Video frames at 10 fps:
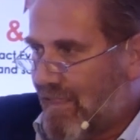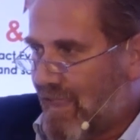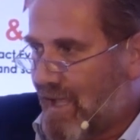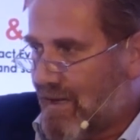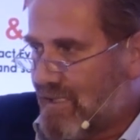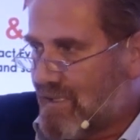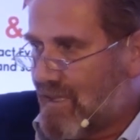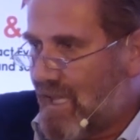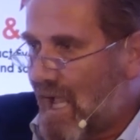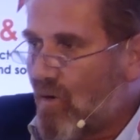There is
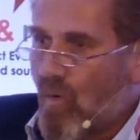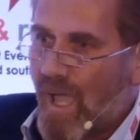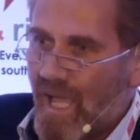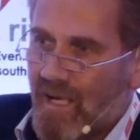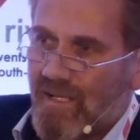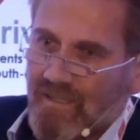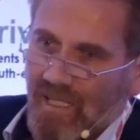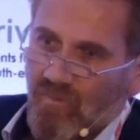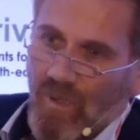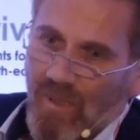the awareness
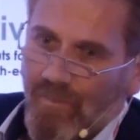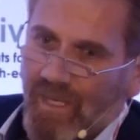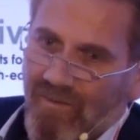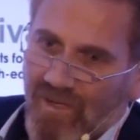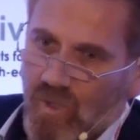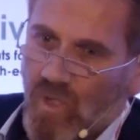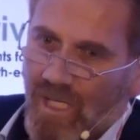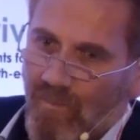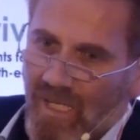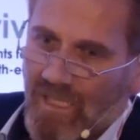that will be
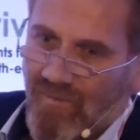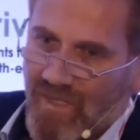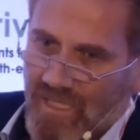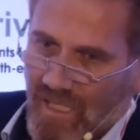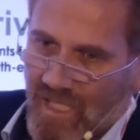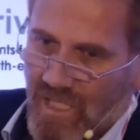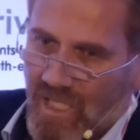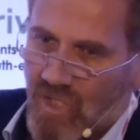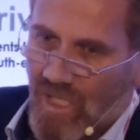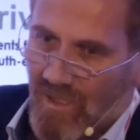eventually built if this
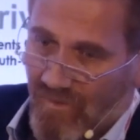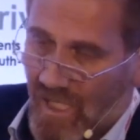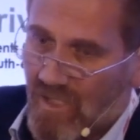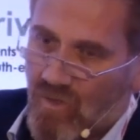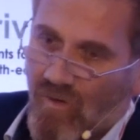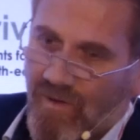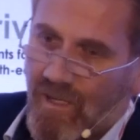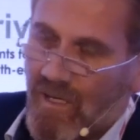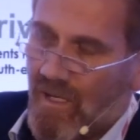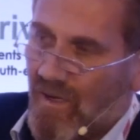initiative takes
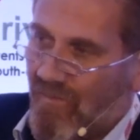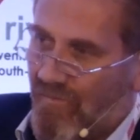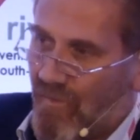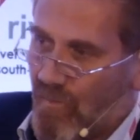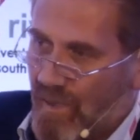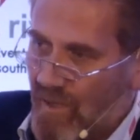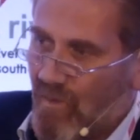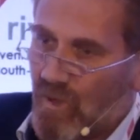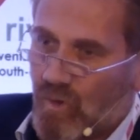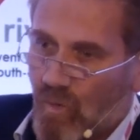over, for
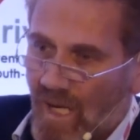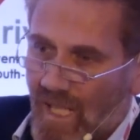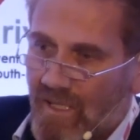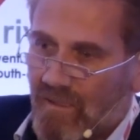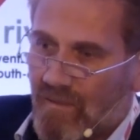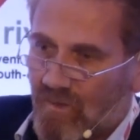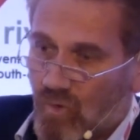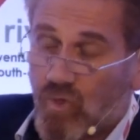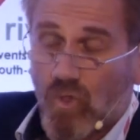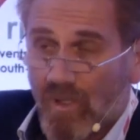people to learn
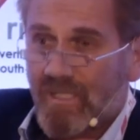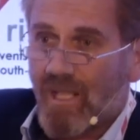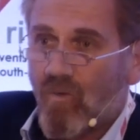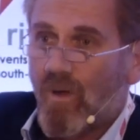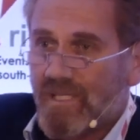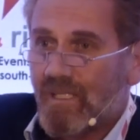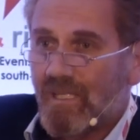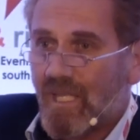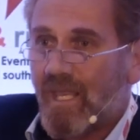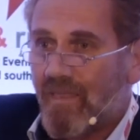to sort their waste
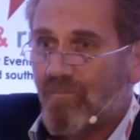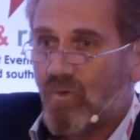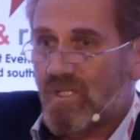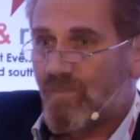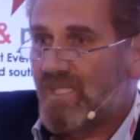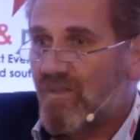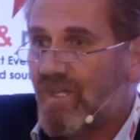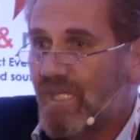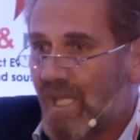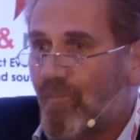and take them to a
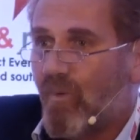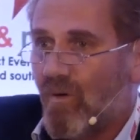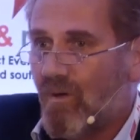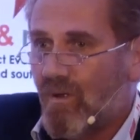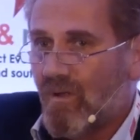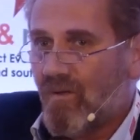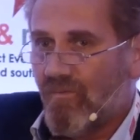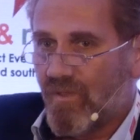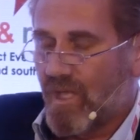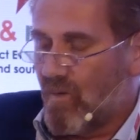specific depot
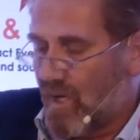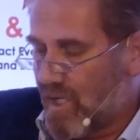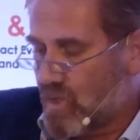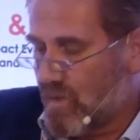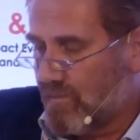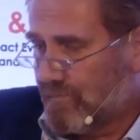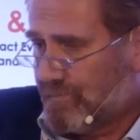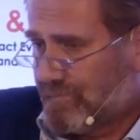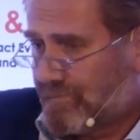for the collection.